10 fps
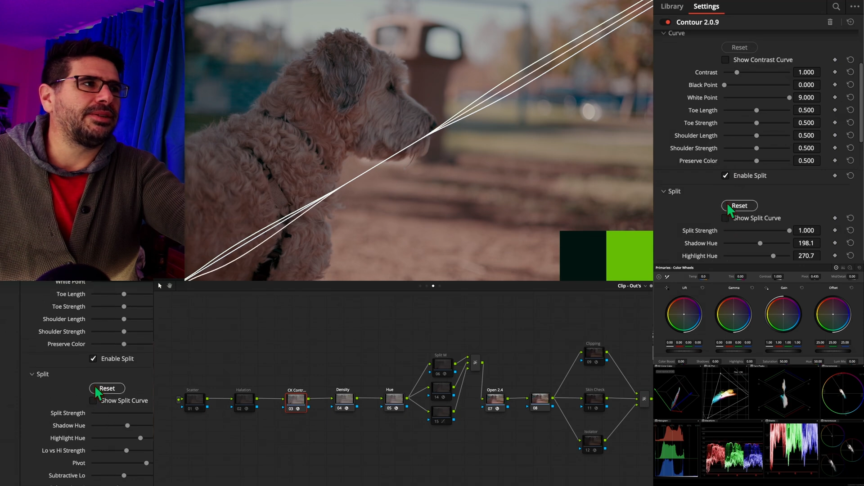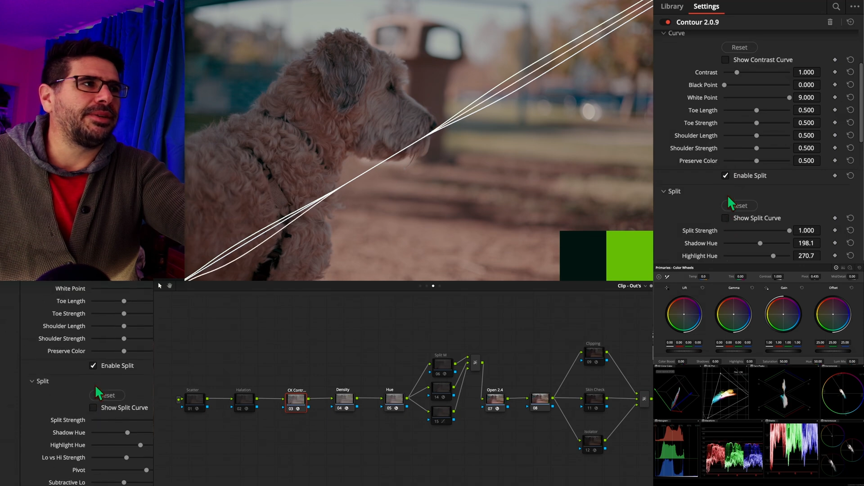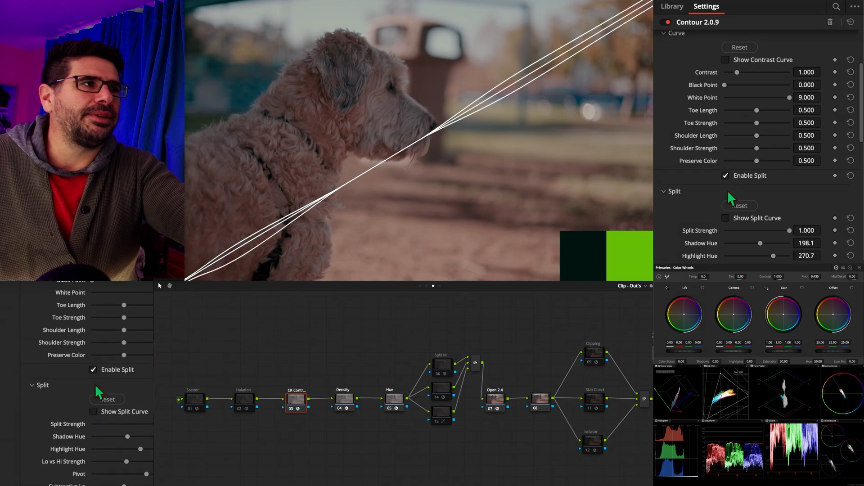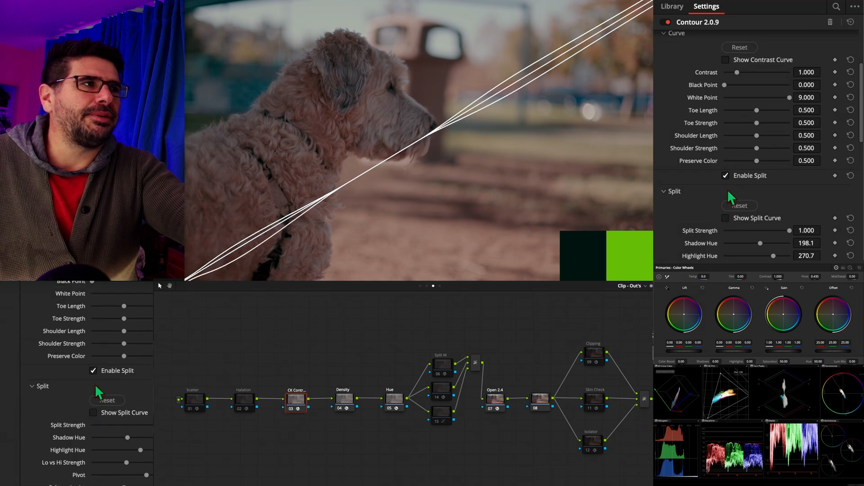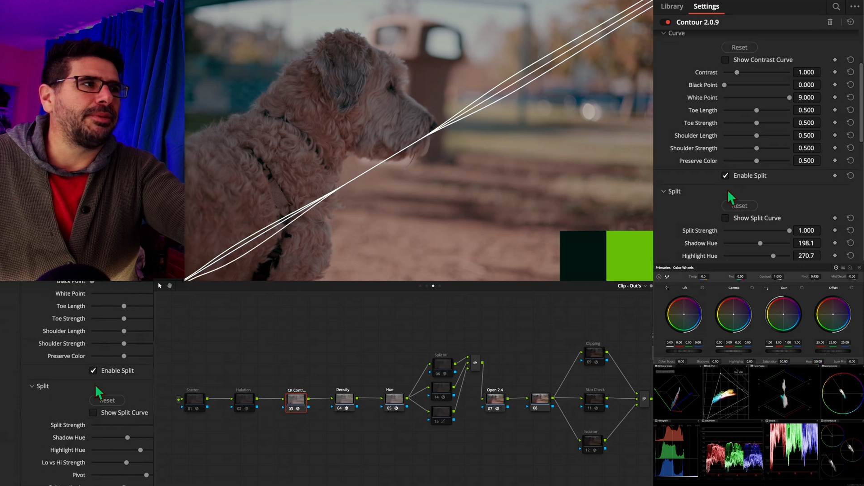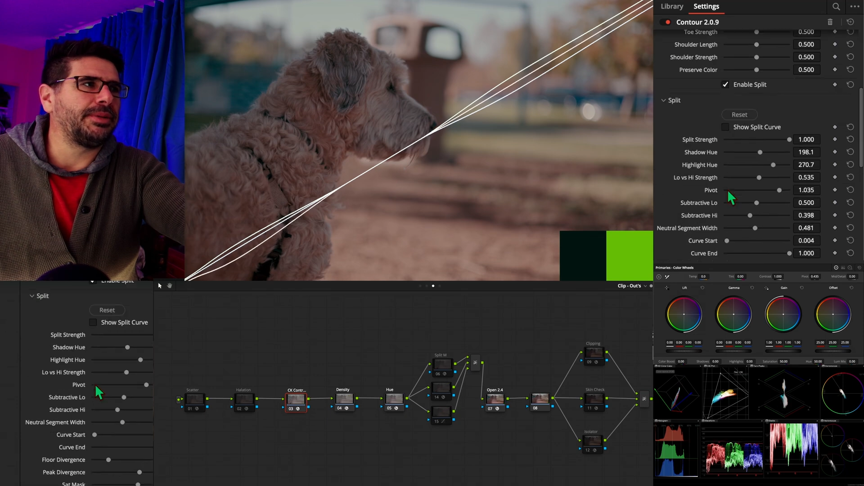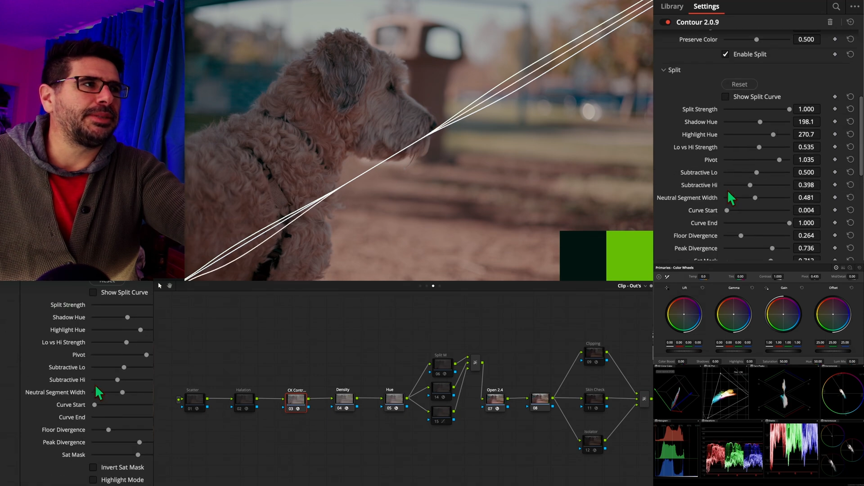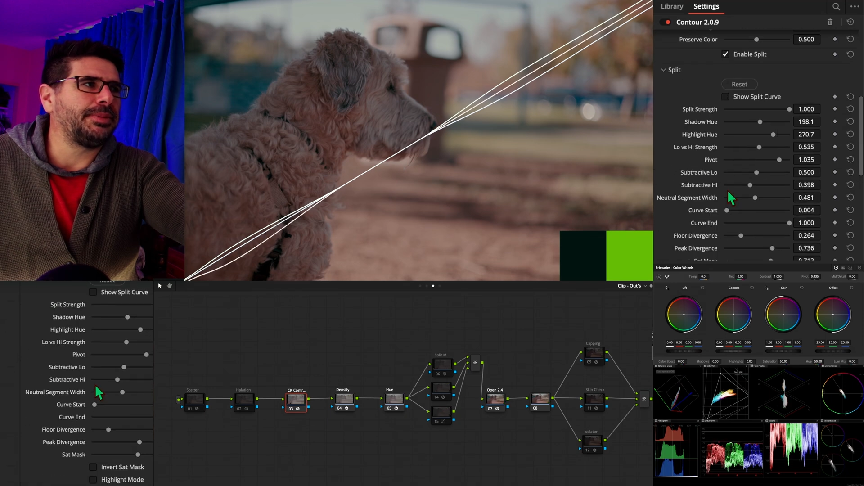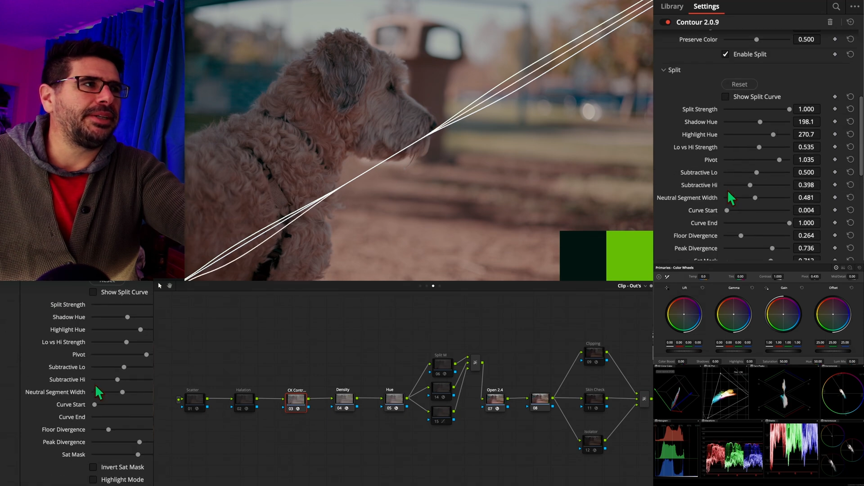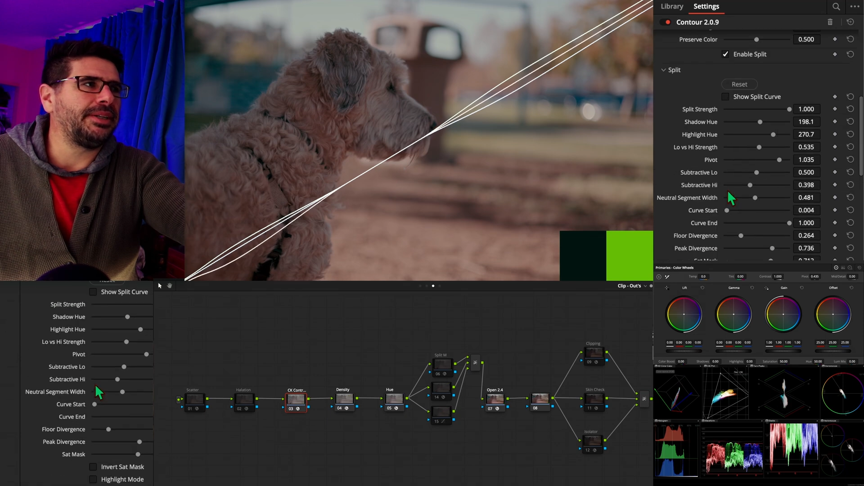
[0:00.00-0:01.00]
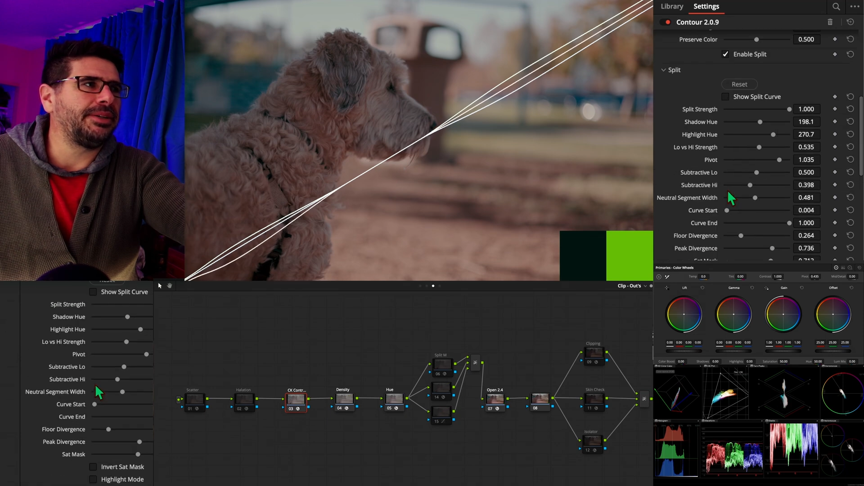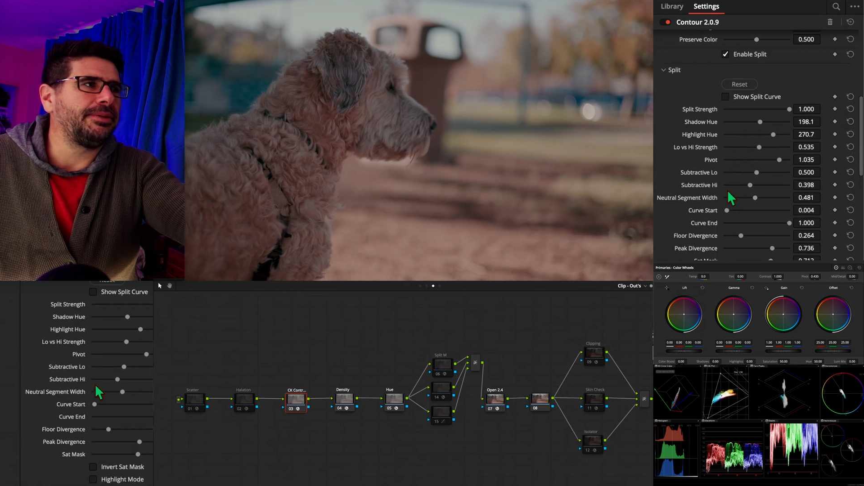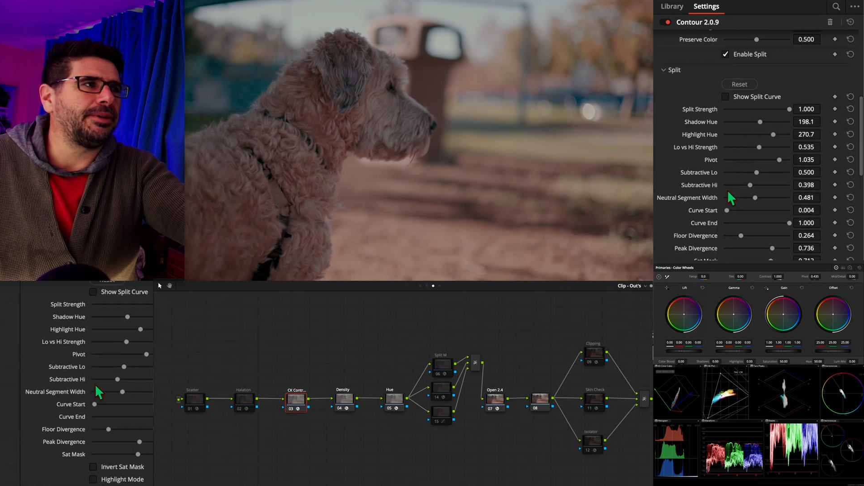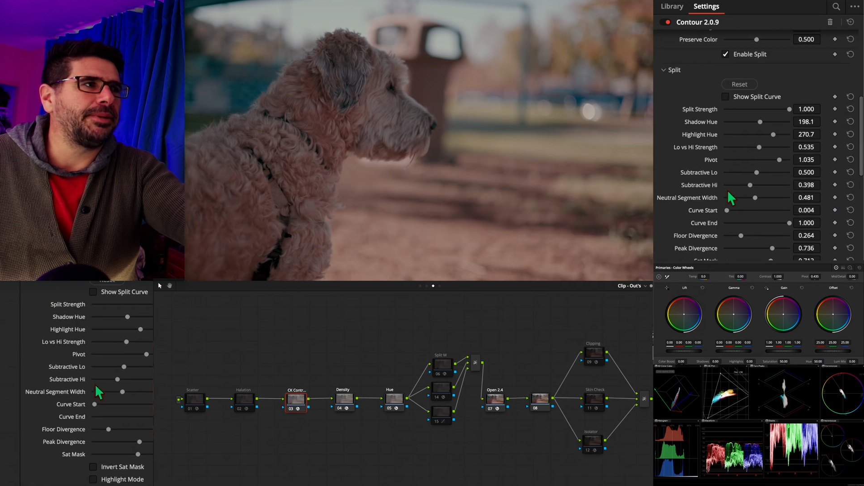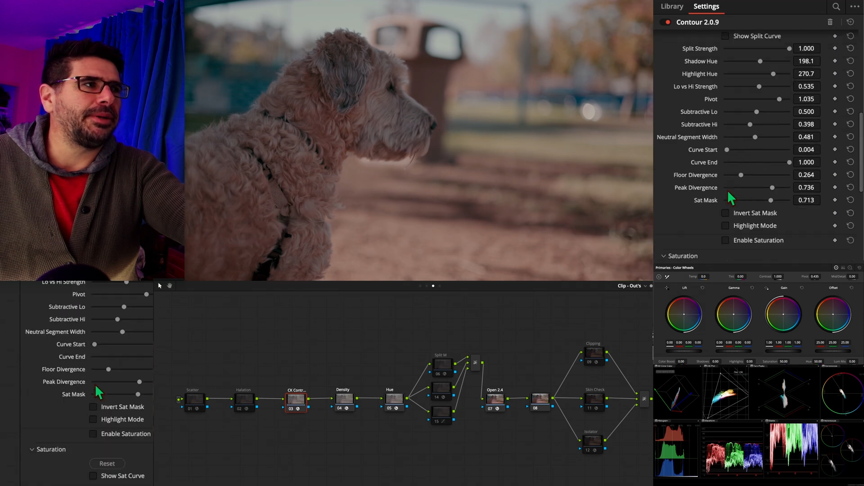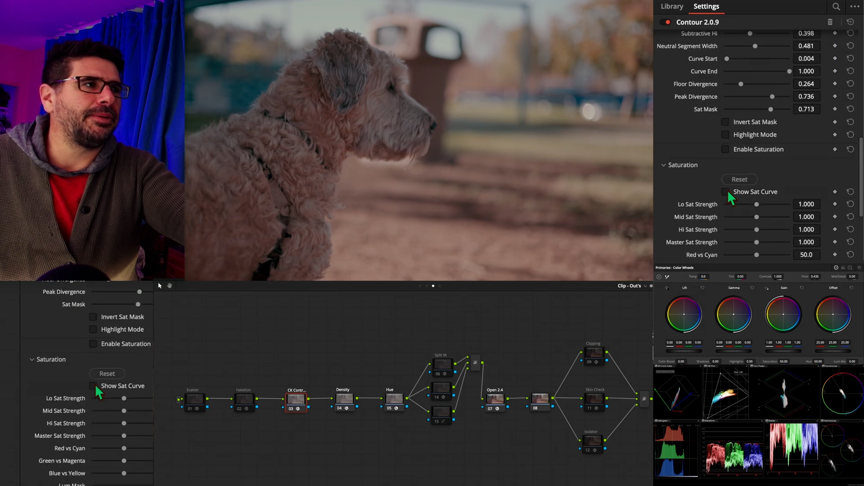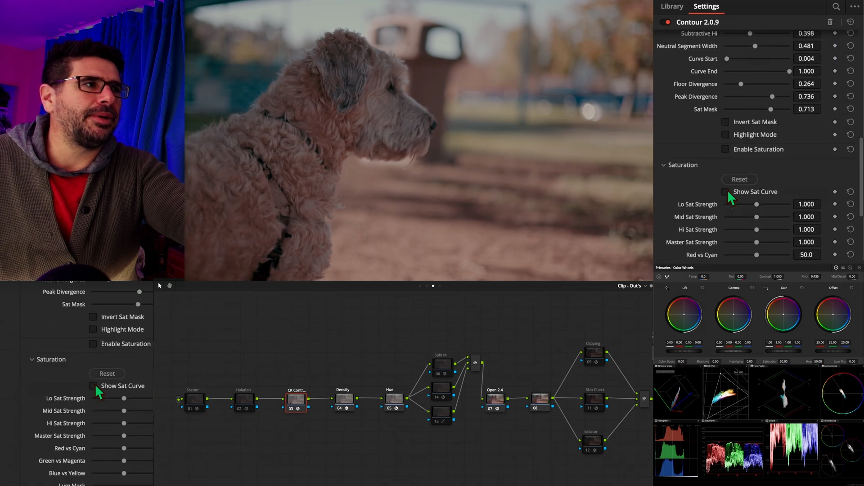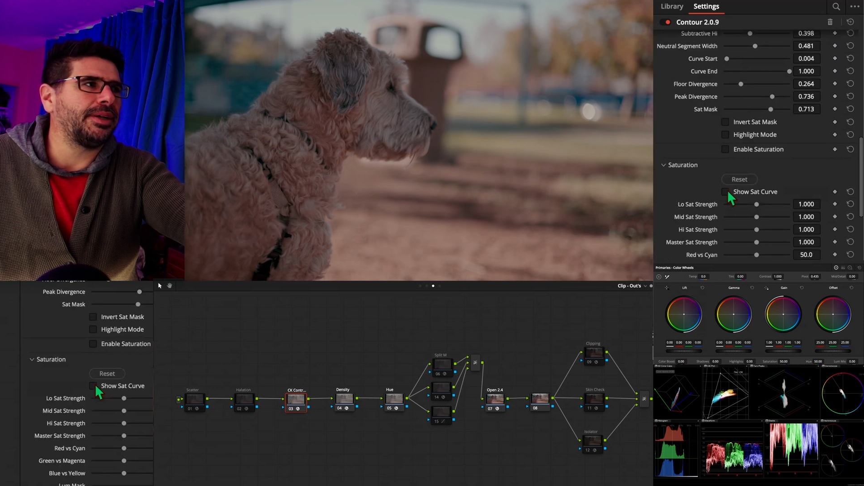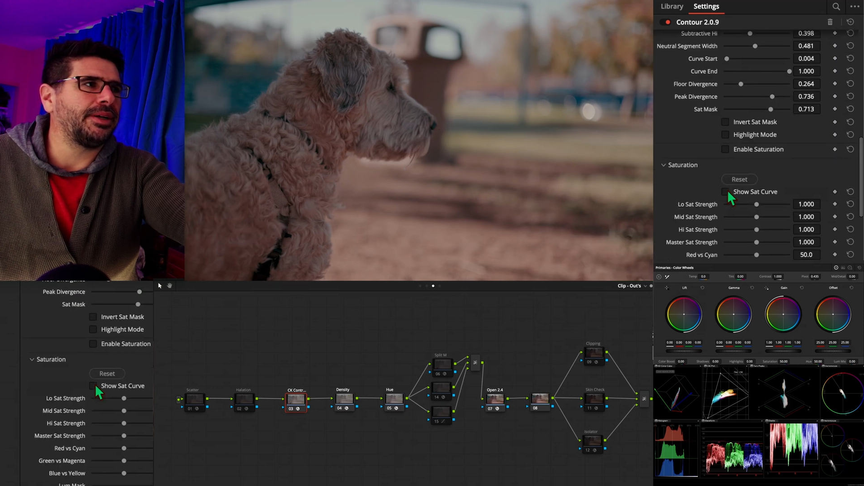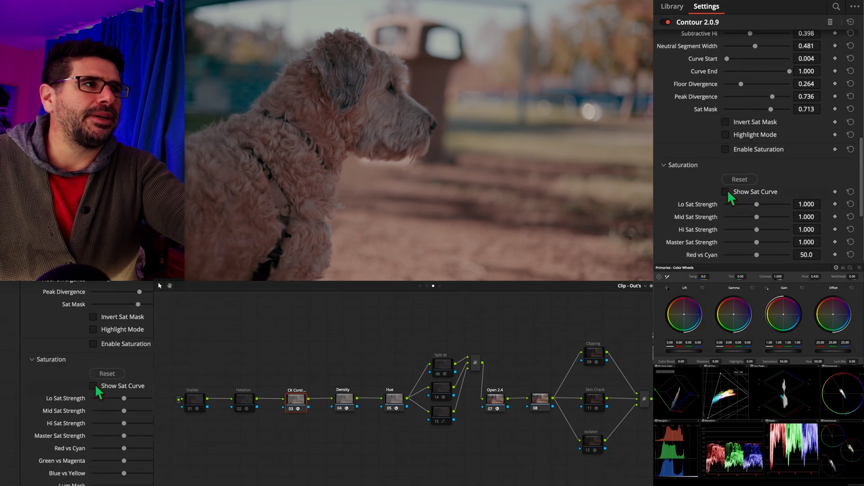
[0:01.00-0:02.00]
when you want to be speedy and you want to be
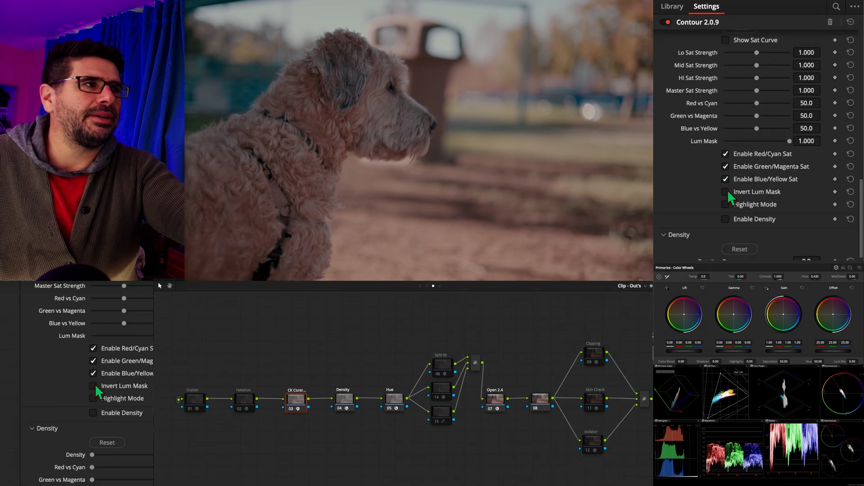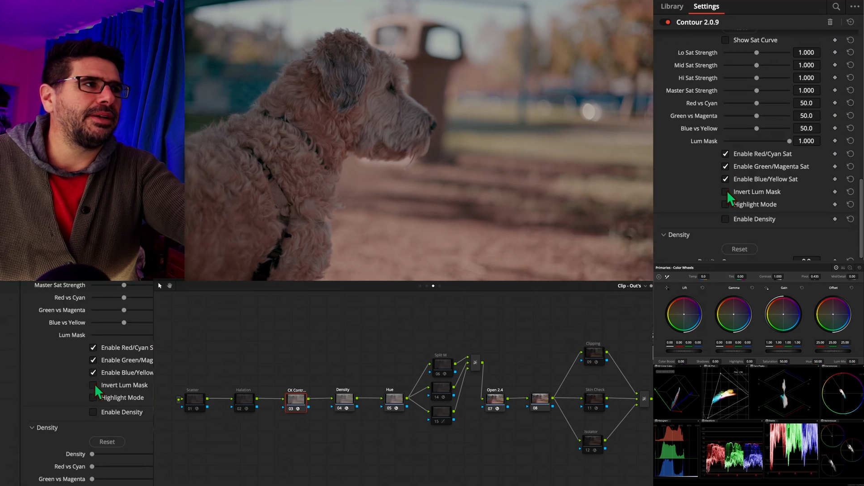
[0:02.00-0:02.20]
quick